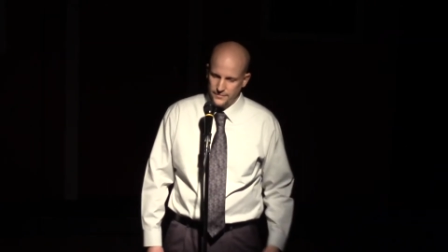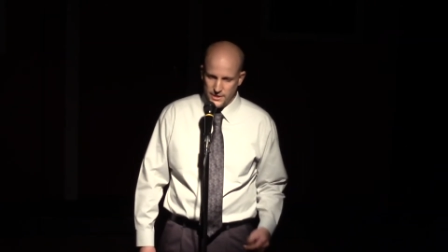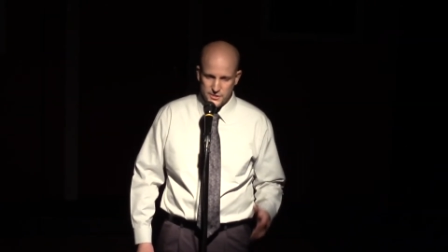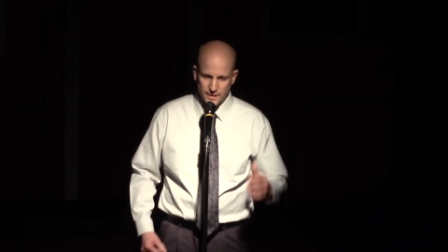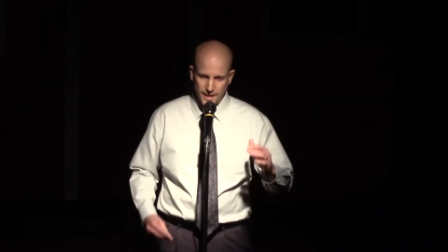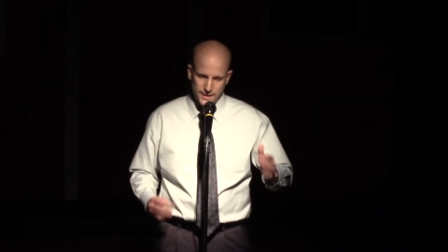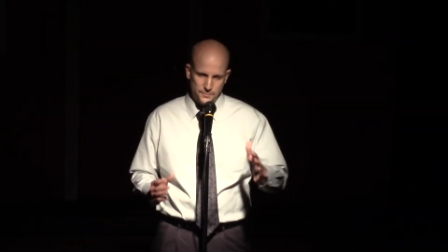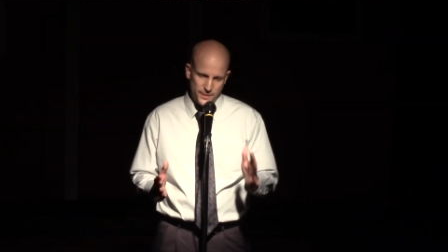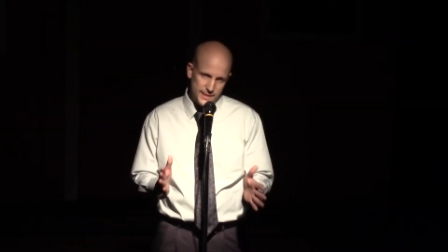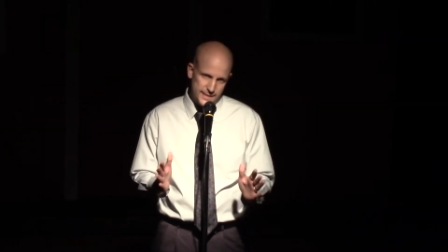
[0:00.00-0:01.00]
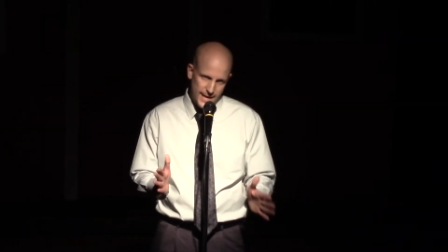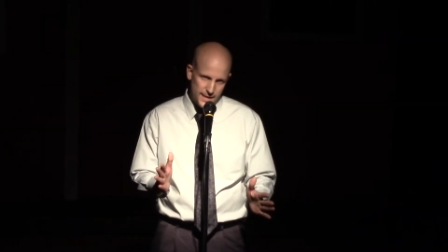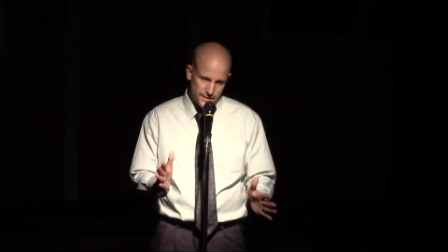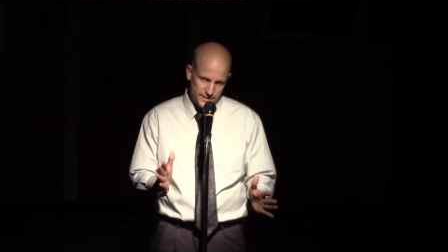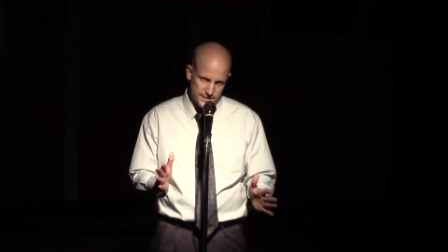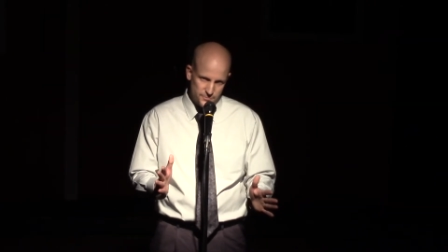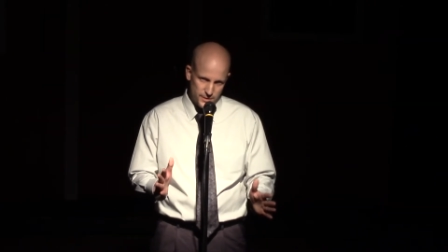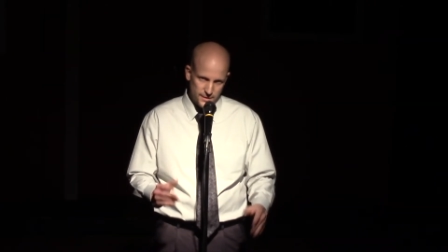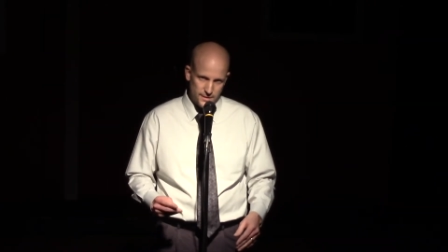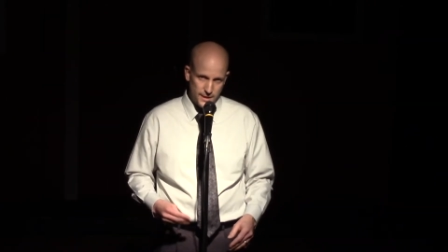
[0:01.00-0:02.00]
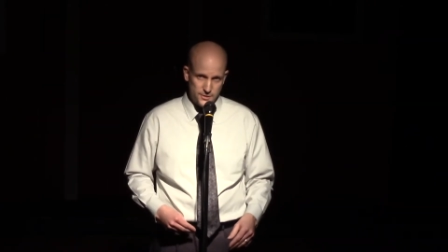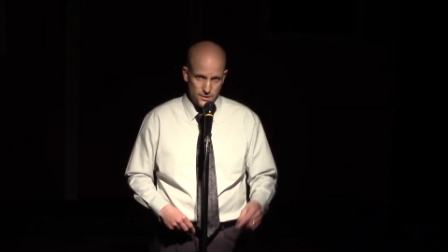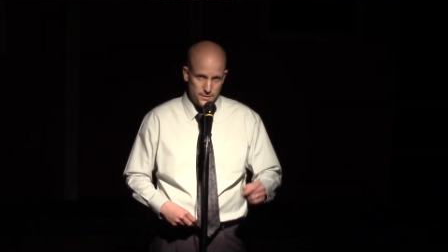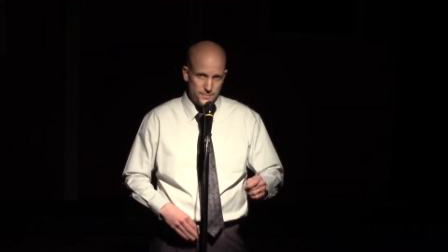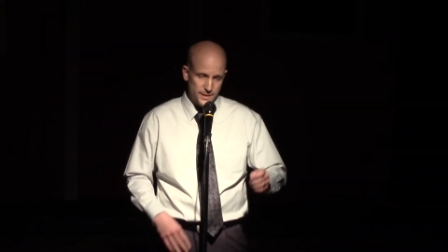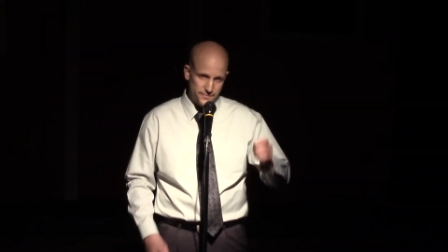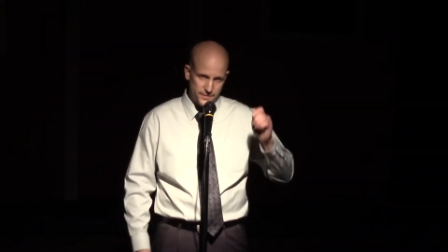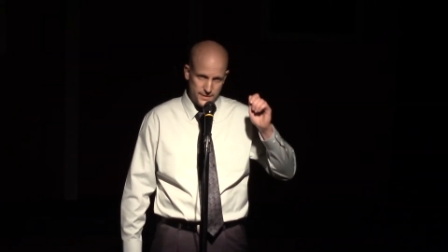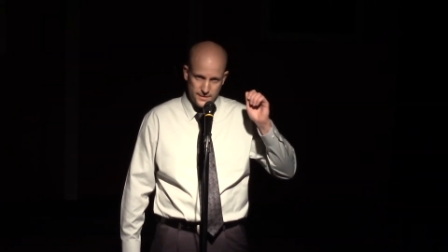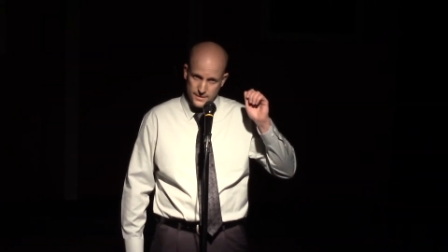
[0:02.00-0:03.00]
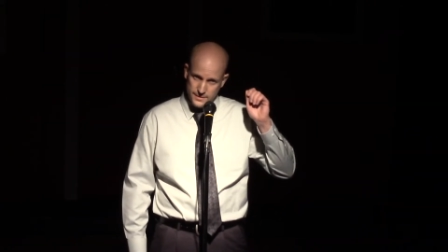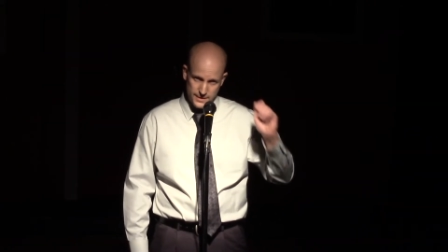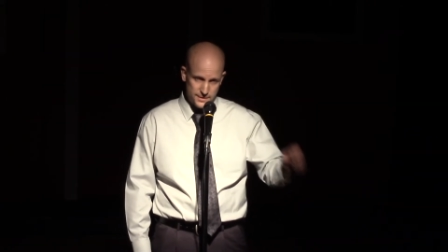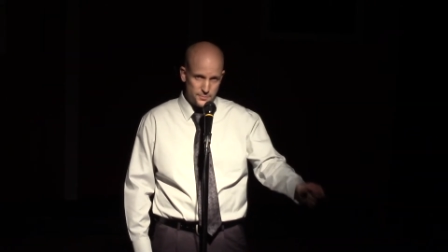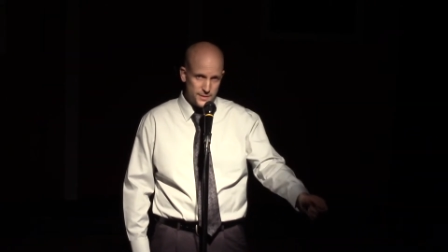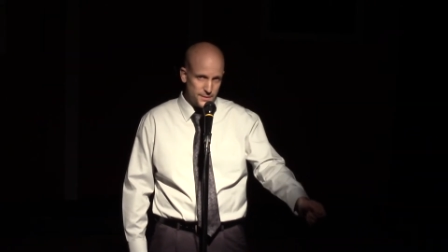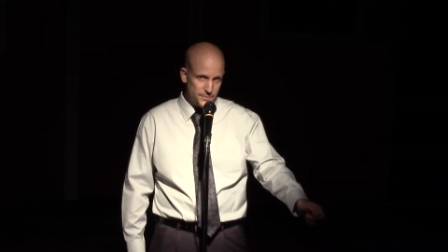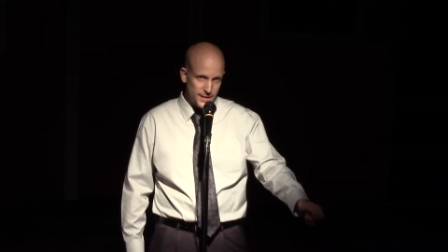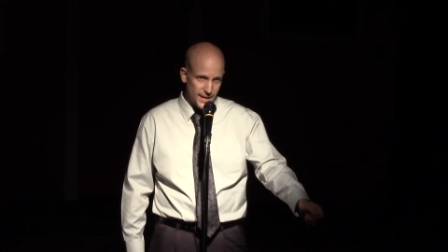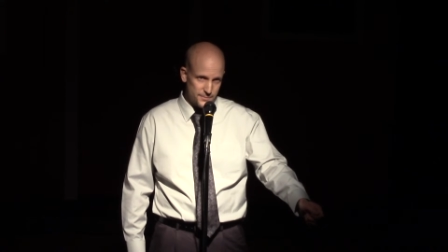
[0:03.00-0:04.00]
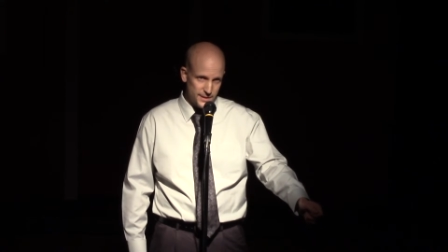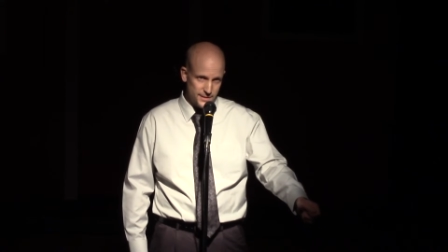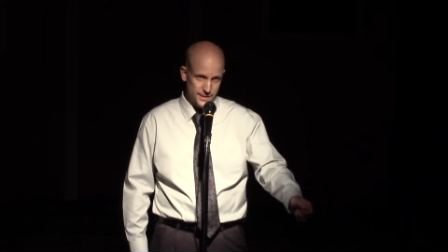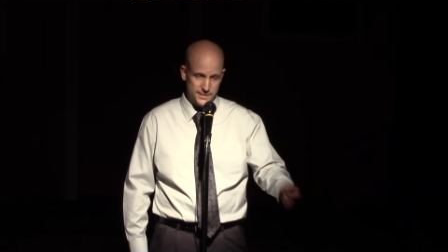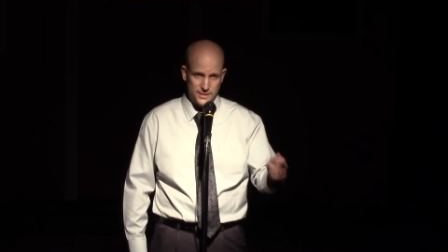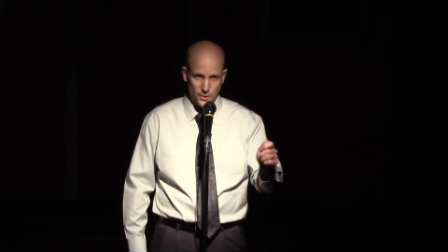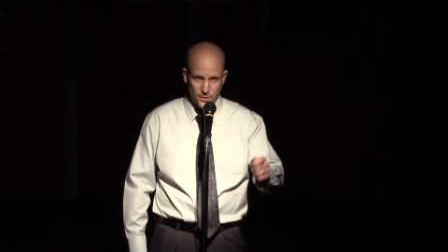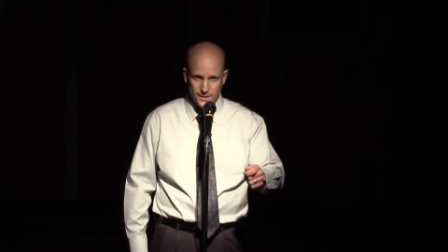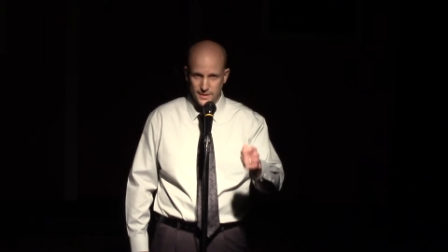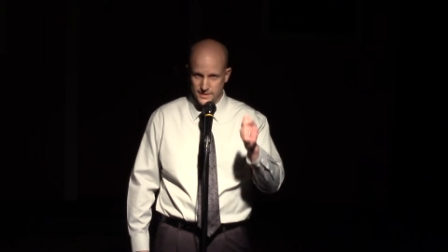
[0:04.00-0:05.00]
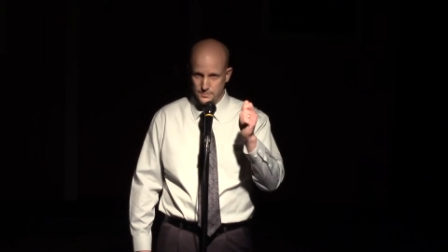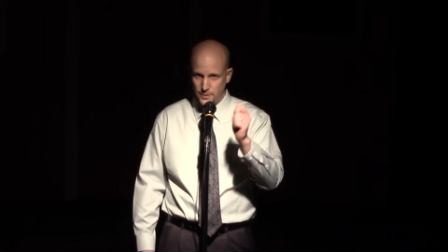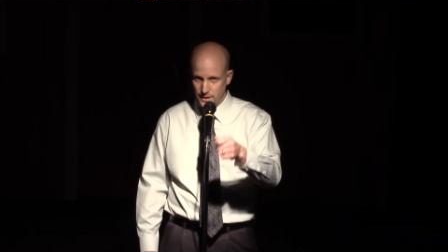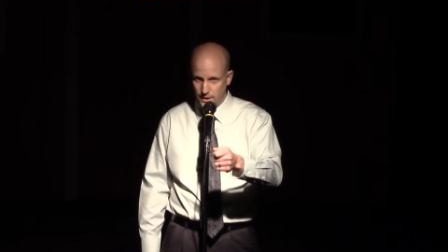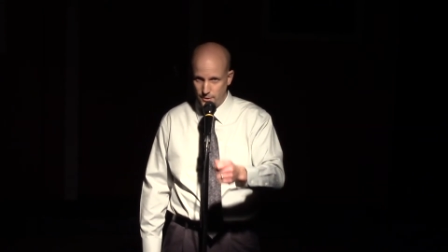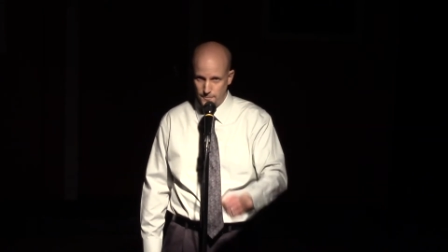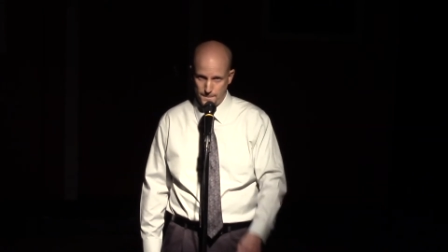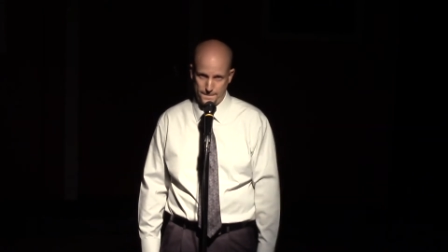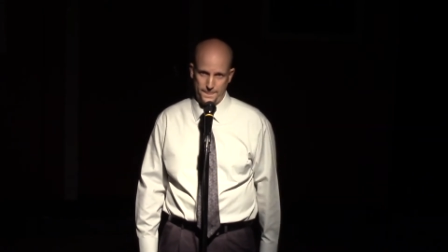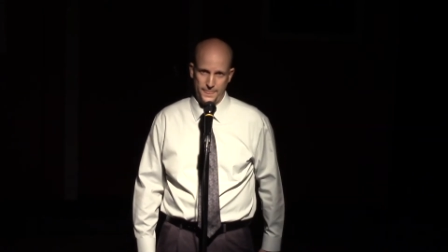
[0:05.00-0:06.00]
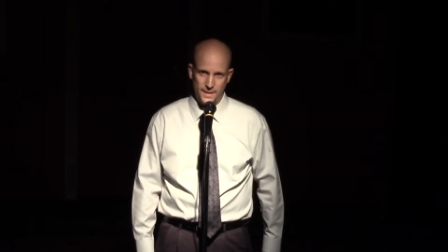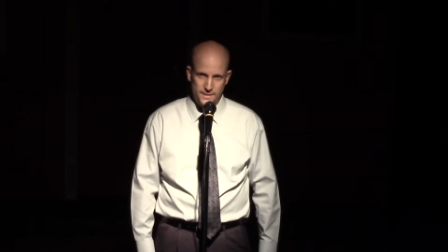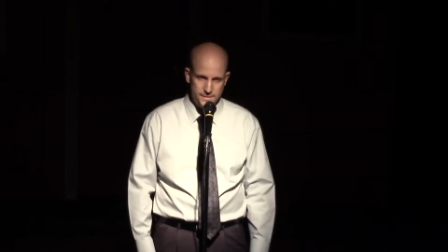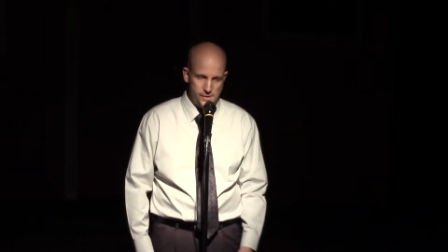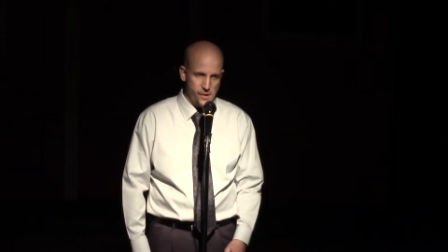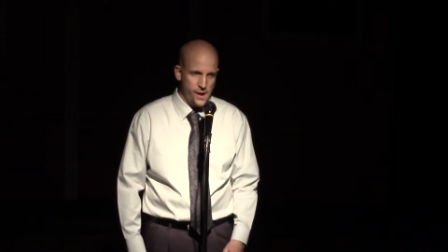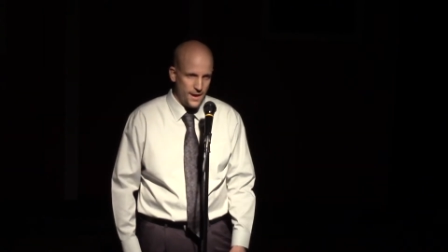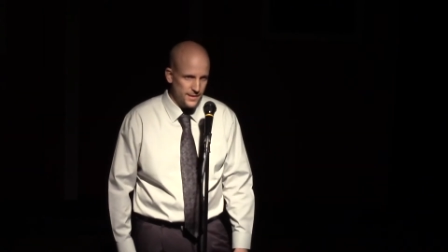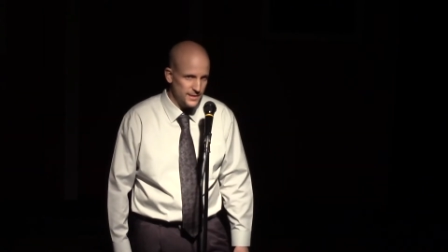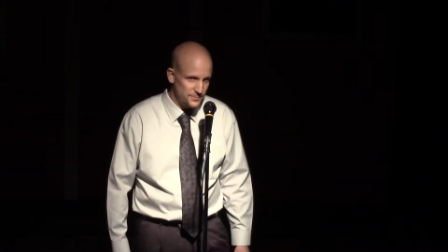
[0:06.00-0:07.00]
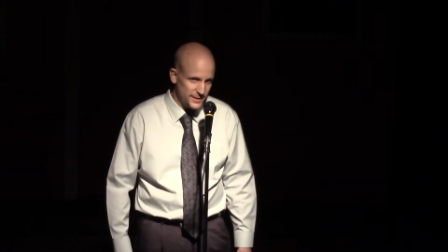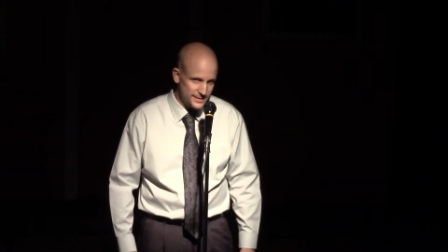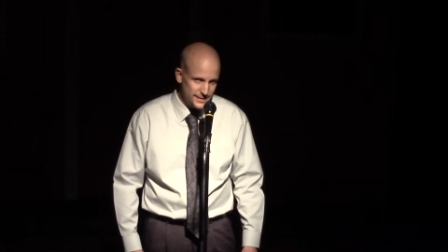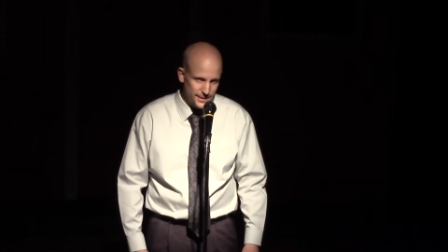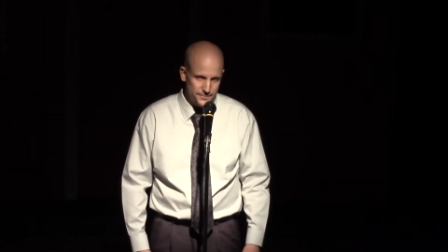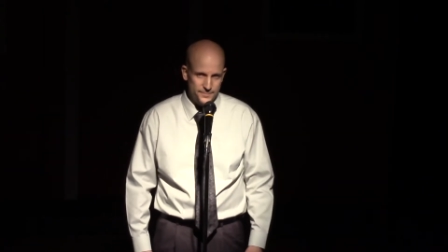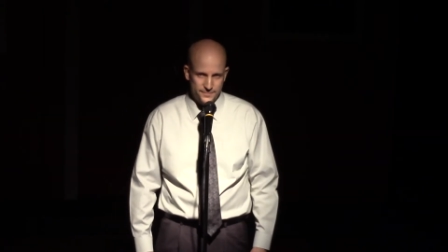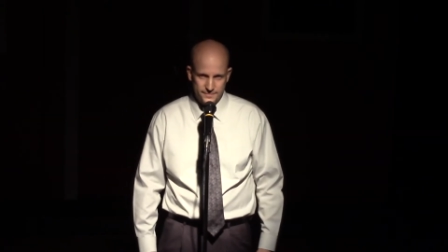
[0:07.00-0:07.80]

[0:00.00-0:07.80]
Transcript: Eventually I had to play Dad on this one. I told him if he doesn't pick up the napkin, it's going on his pillow. He picked it up.